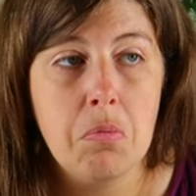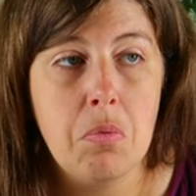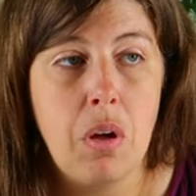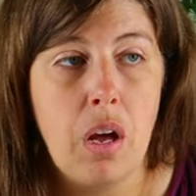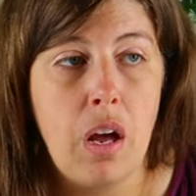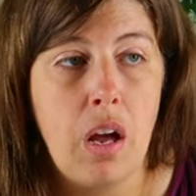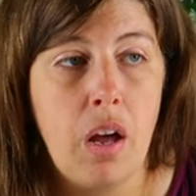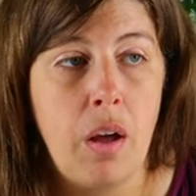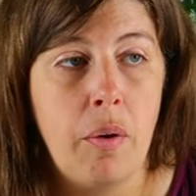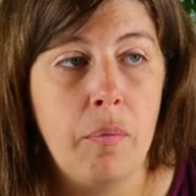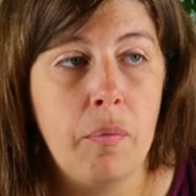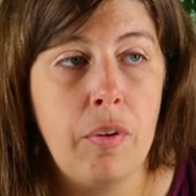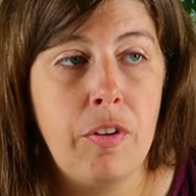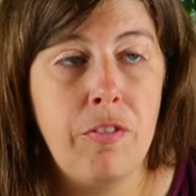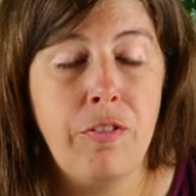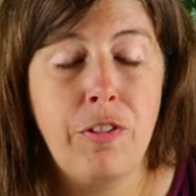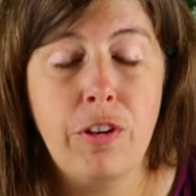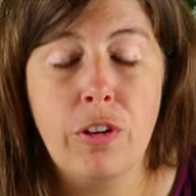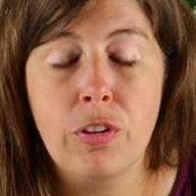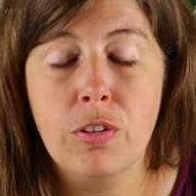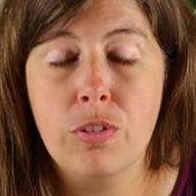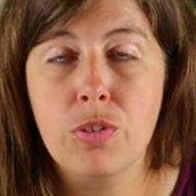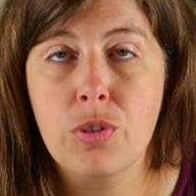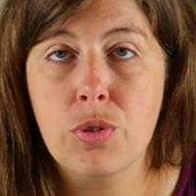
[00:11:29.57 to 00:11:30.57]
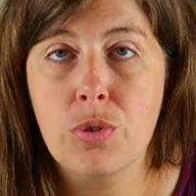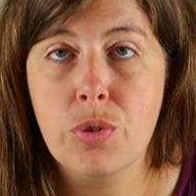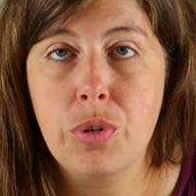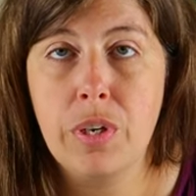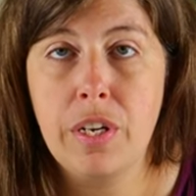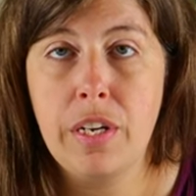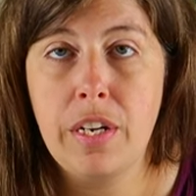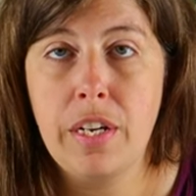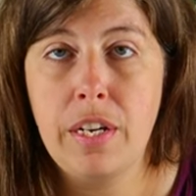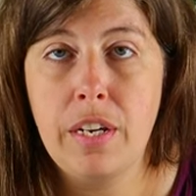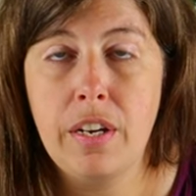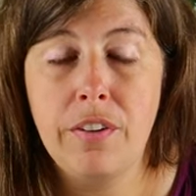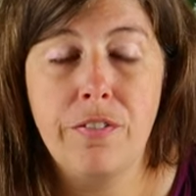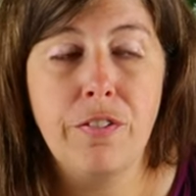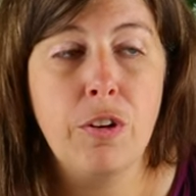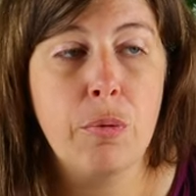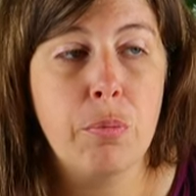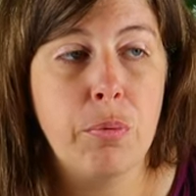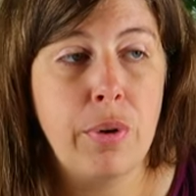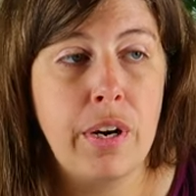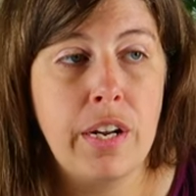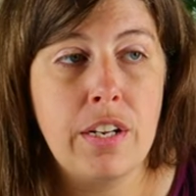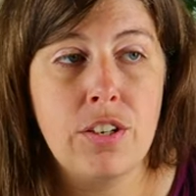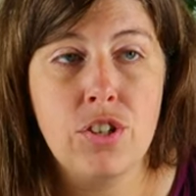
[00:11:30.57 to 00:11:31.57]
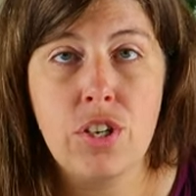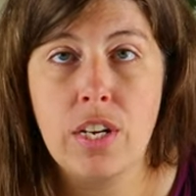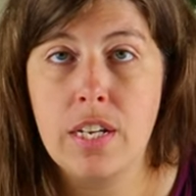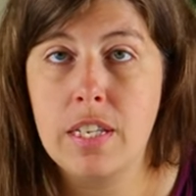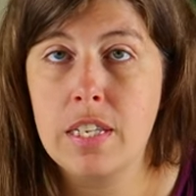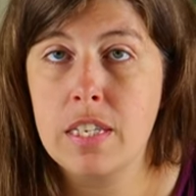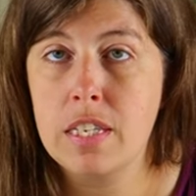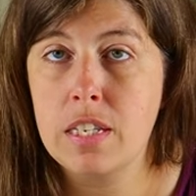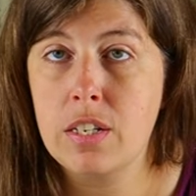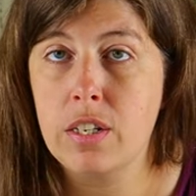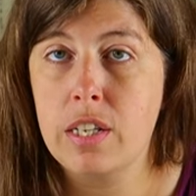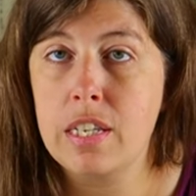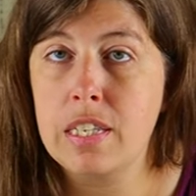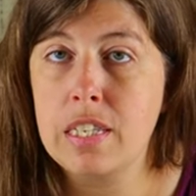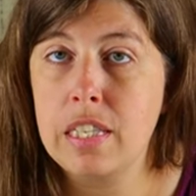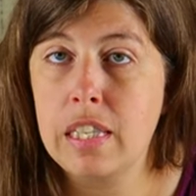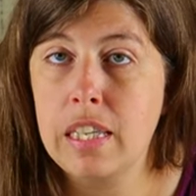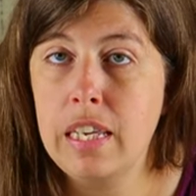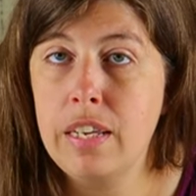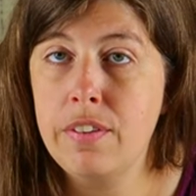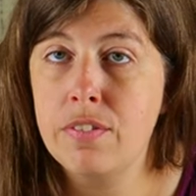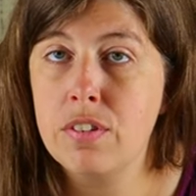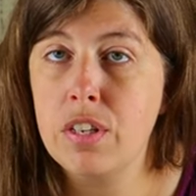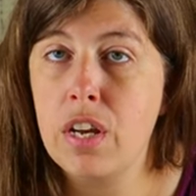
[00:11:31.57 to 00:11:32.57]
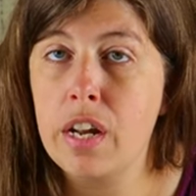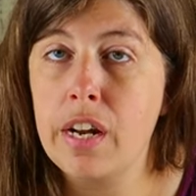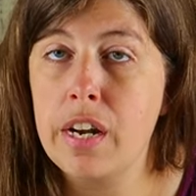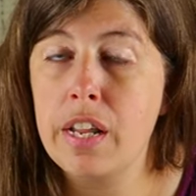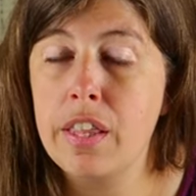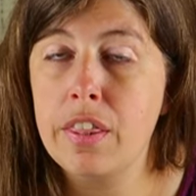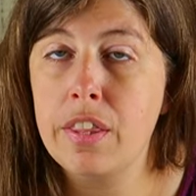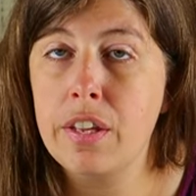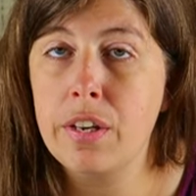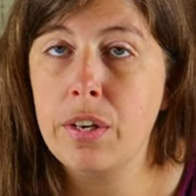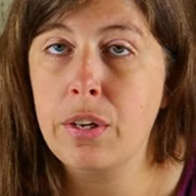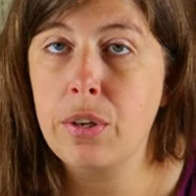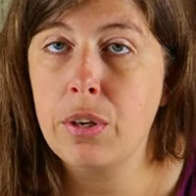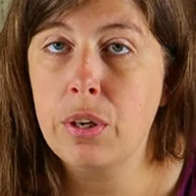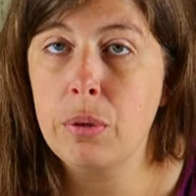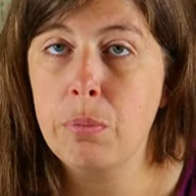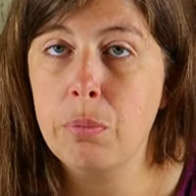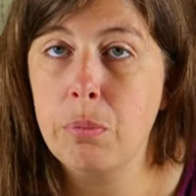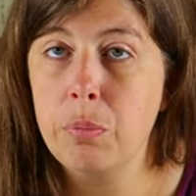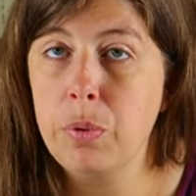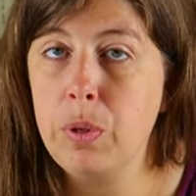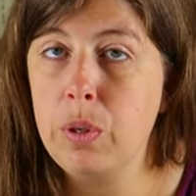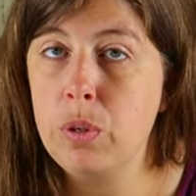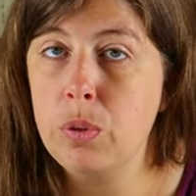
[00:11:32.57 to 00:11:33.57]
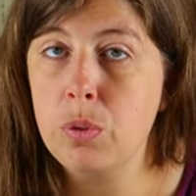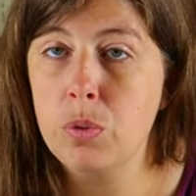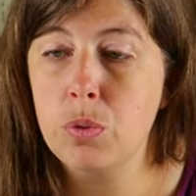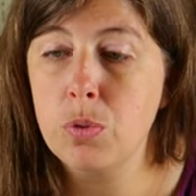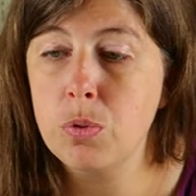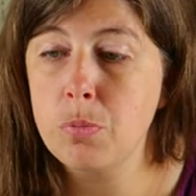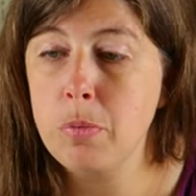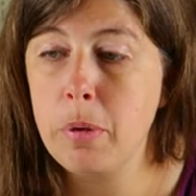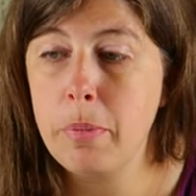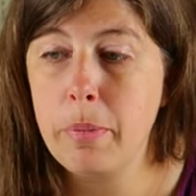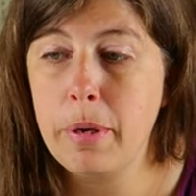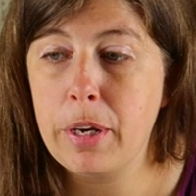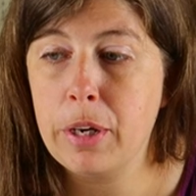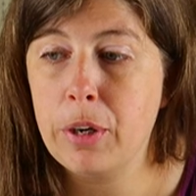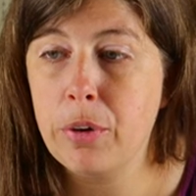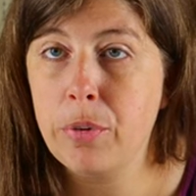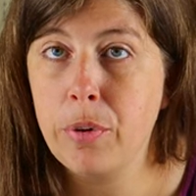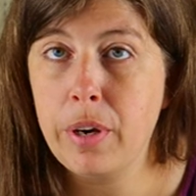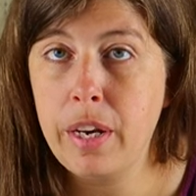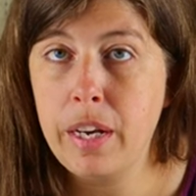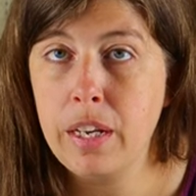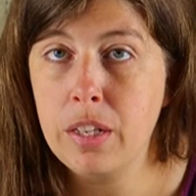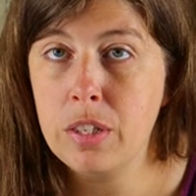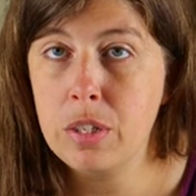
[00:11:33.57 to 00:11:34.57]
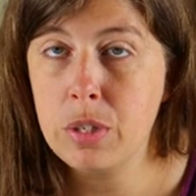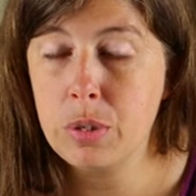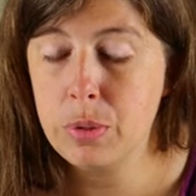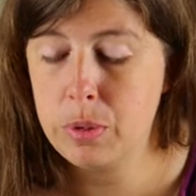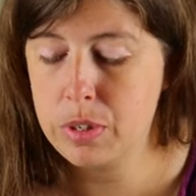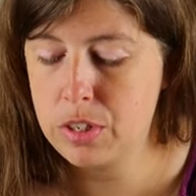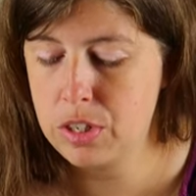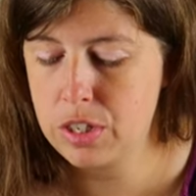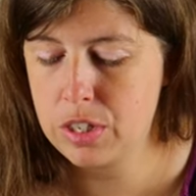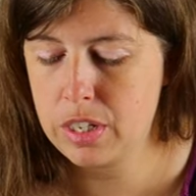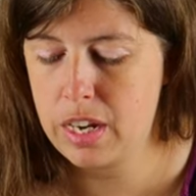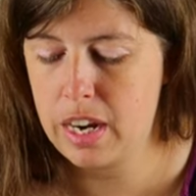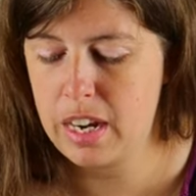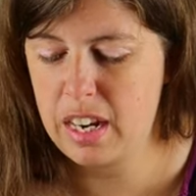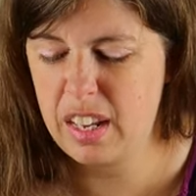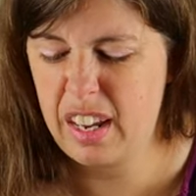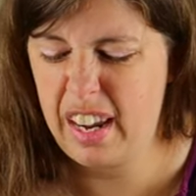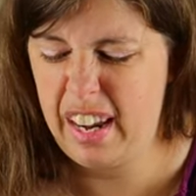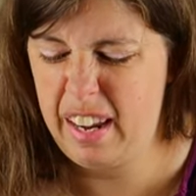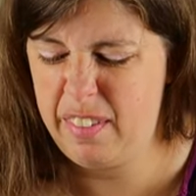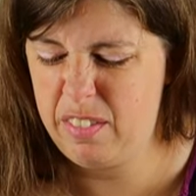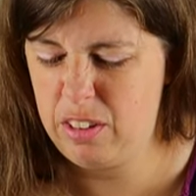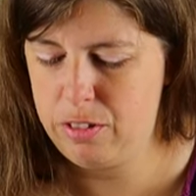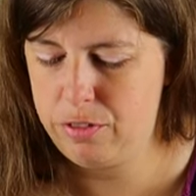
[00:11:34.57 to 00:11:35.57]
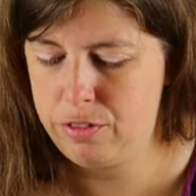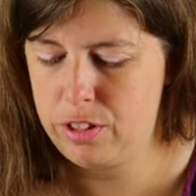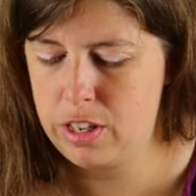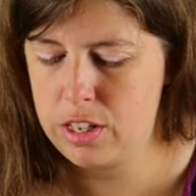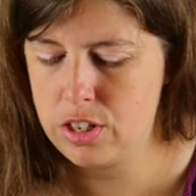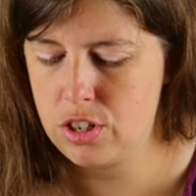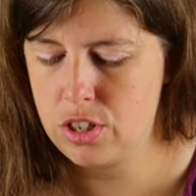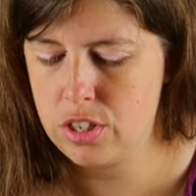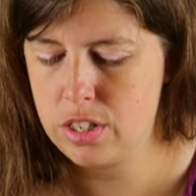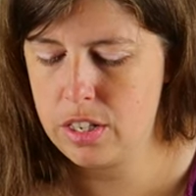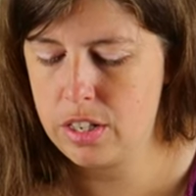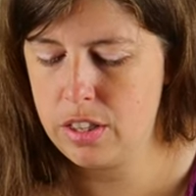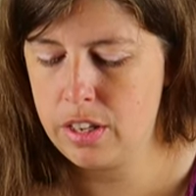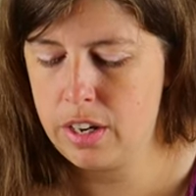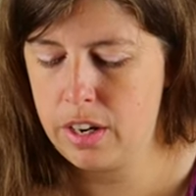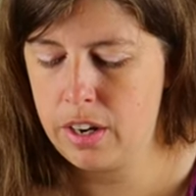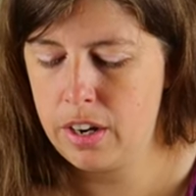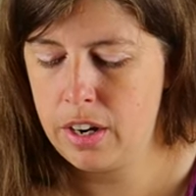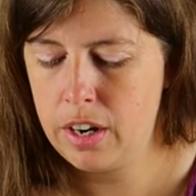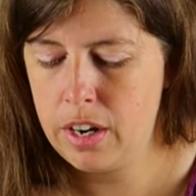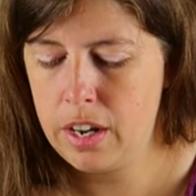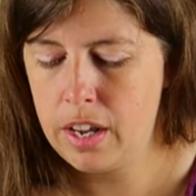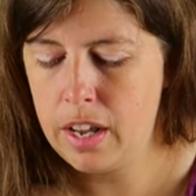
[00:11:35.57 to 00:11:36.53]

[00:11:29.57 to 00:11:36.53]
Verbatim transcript: Um, if your tree, if your branch has, still has leaves on it, then you can use maybe a green, so it just kind of camouflages in there.